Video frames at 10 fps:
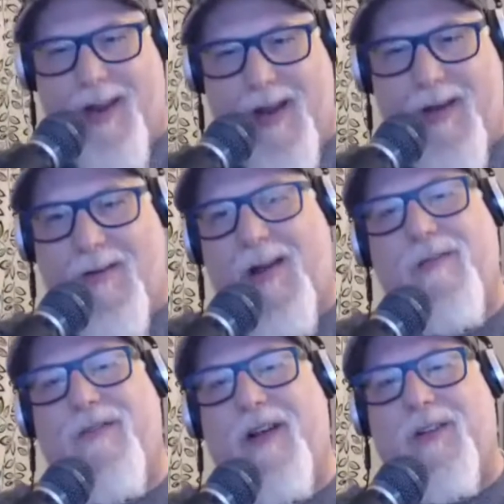it. You know,
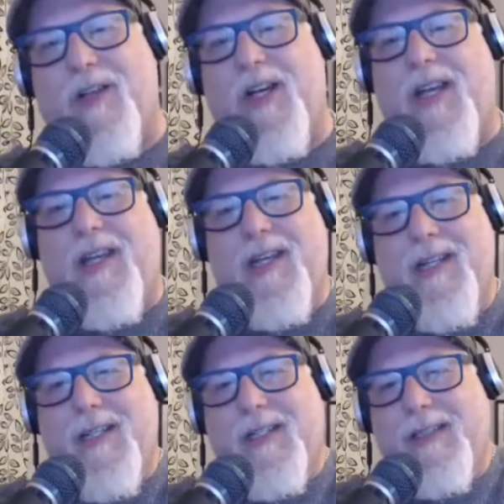I felt good.
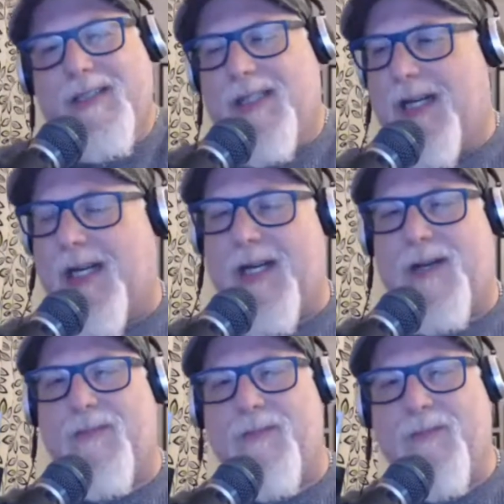It's
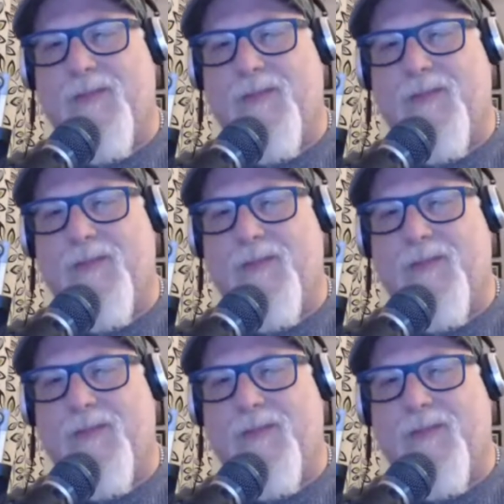all